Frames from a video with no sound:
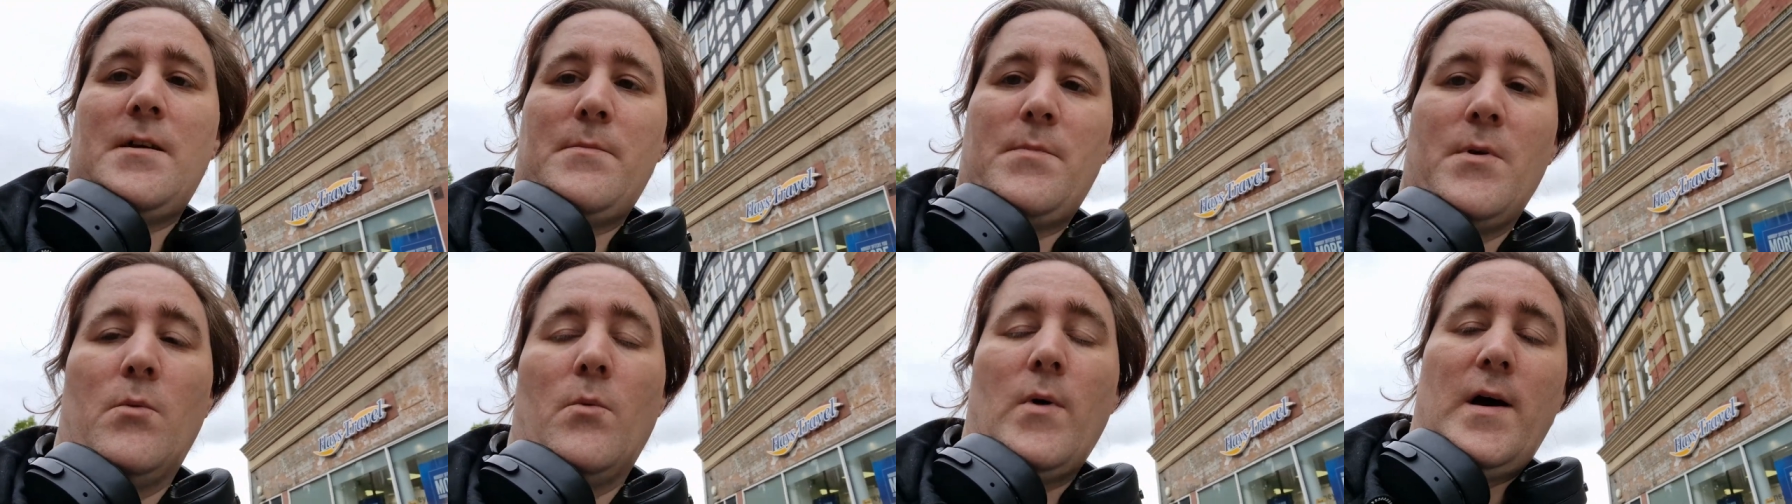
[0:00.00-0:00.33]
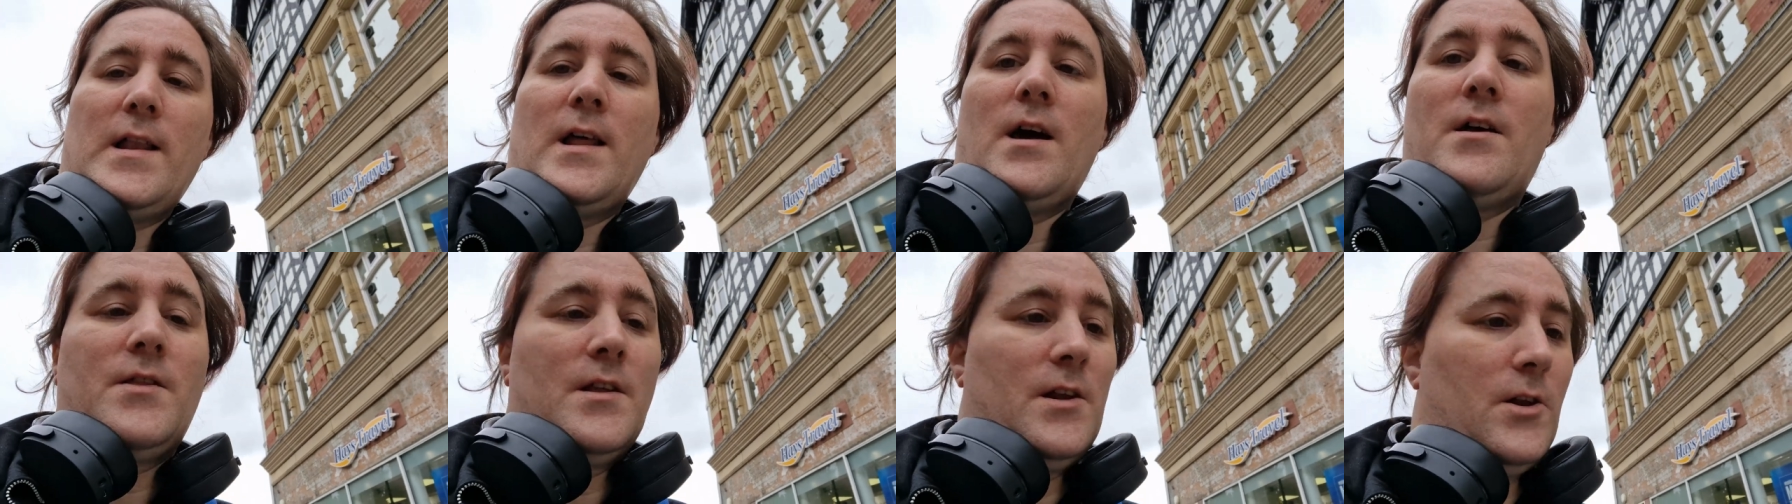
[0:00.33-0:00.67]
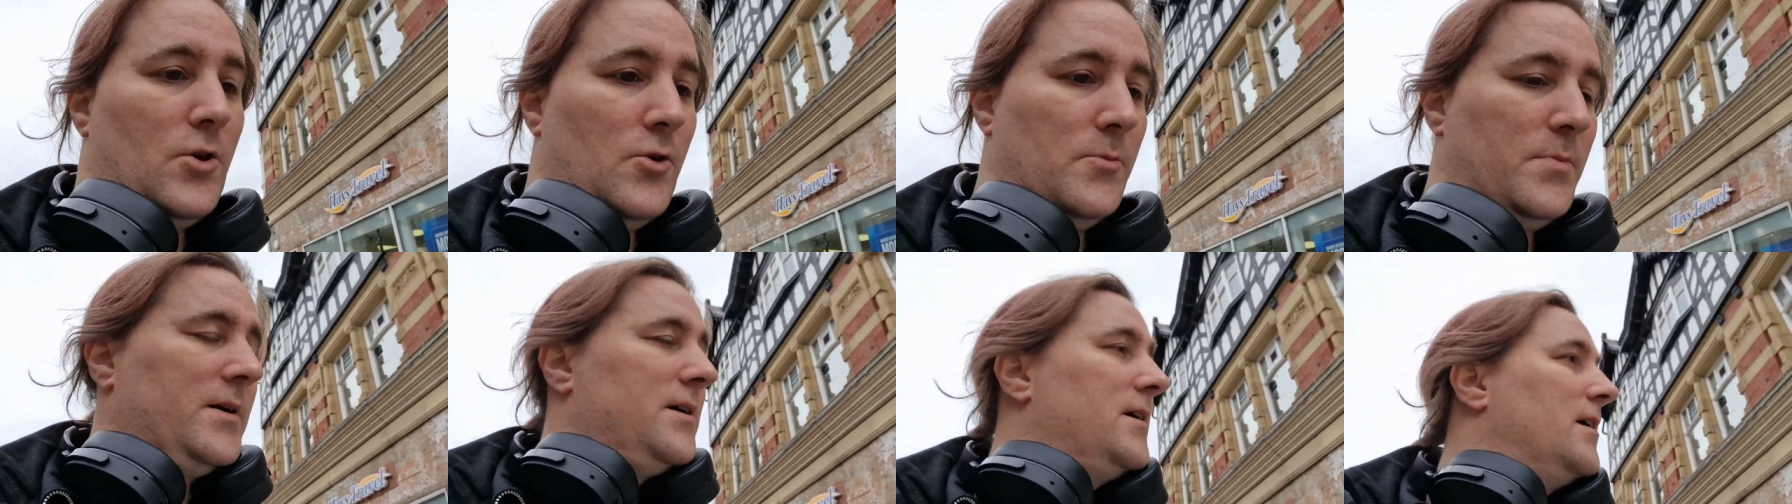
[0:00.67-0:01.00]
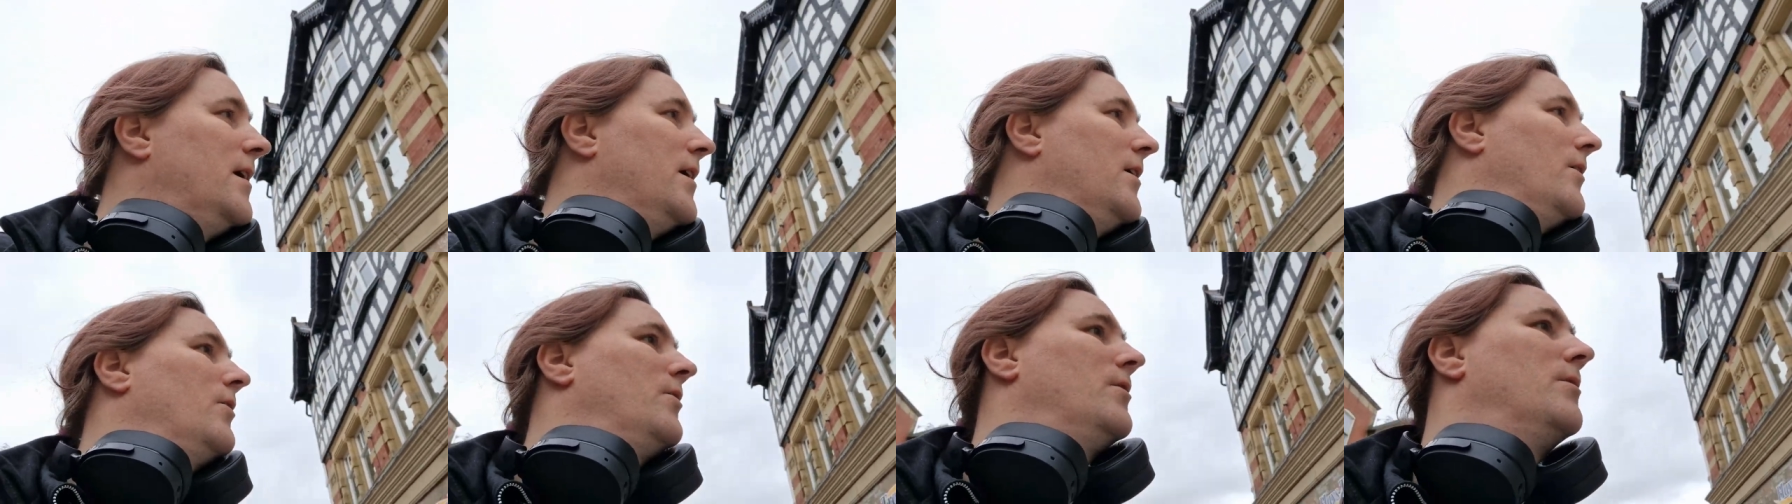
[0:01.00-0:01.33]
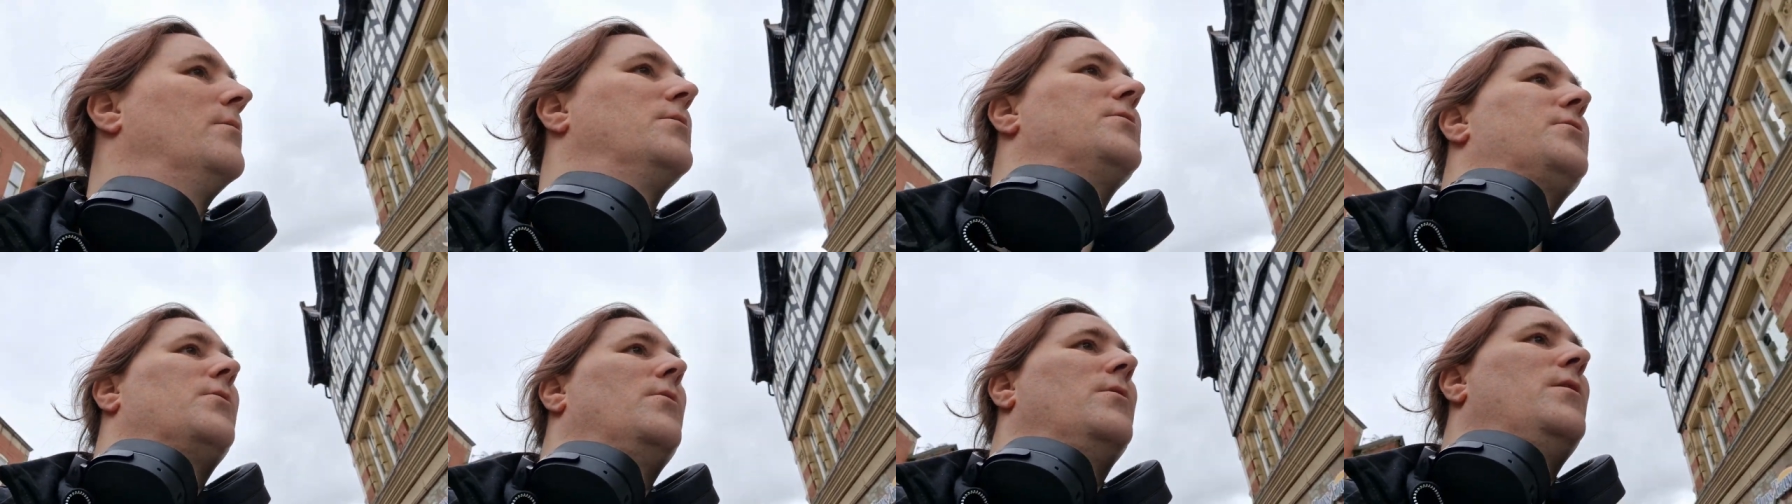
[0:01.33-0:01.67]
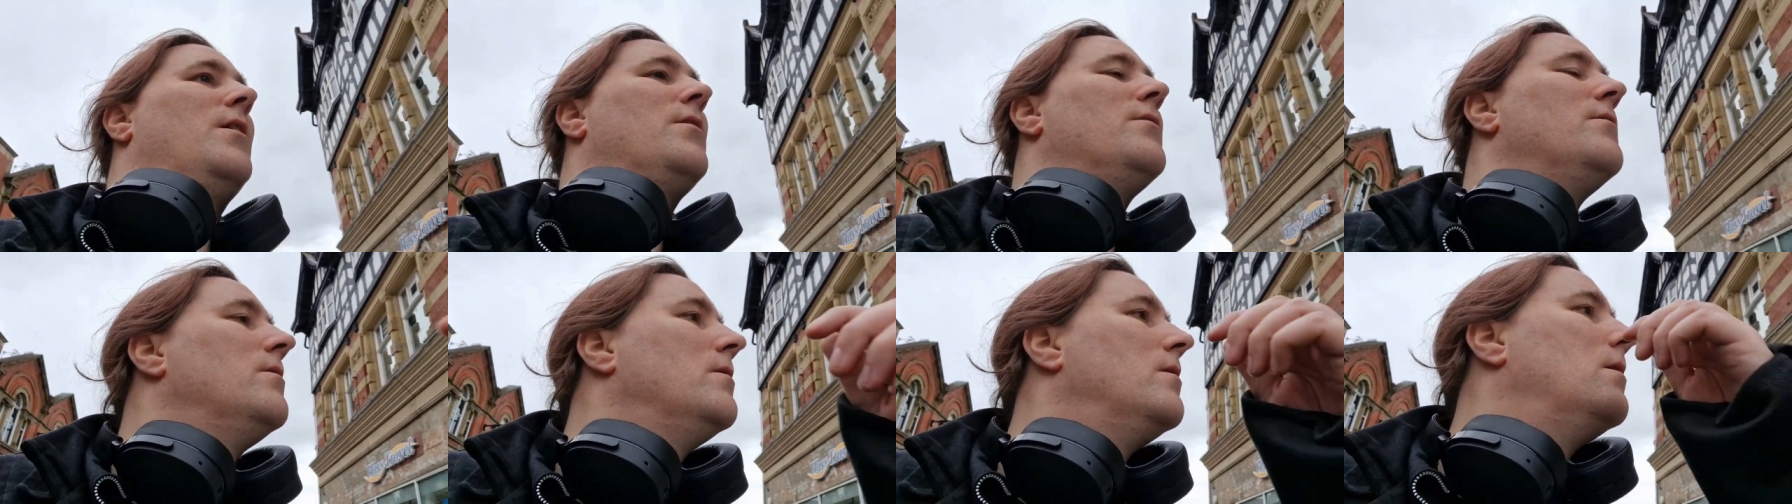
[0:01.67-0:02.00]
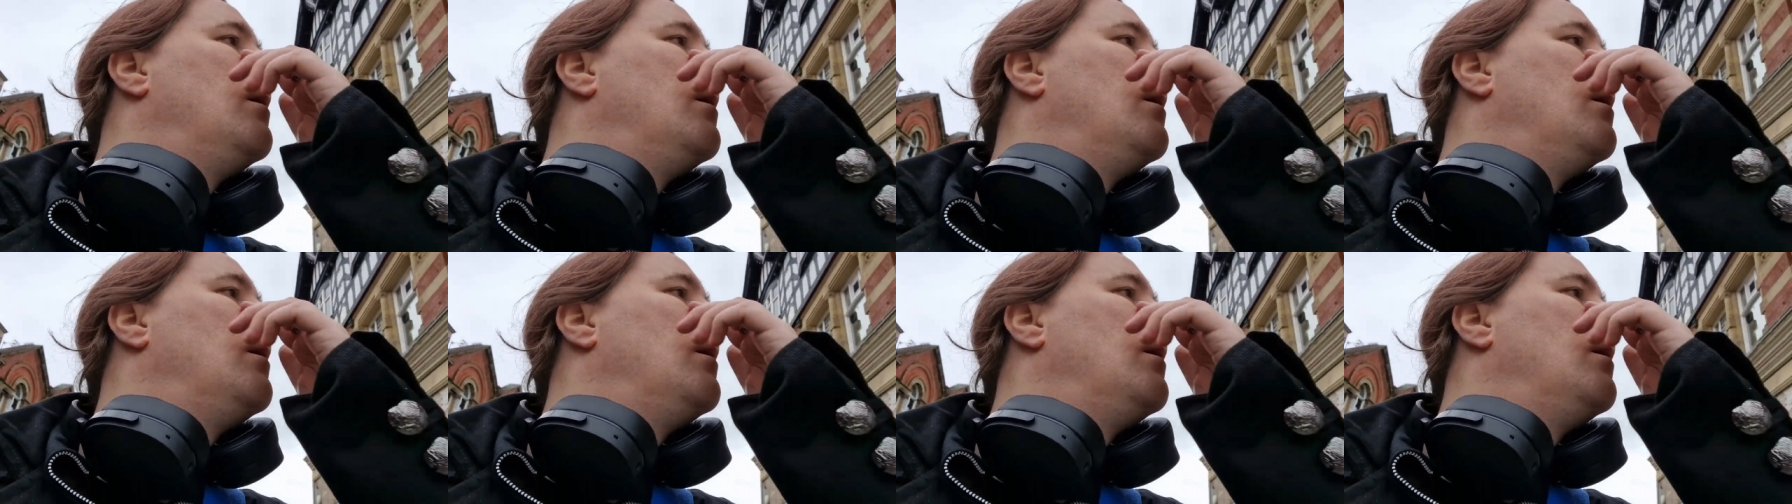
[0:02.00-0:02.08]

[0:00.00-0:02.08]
I've been well out of the loop and I don't know what's going on.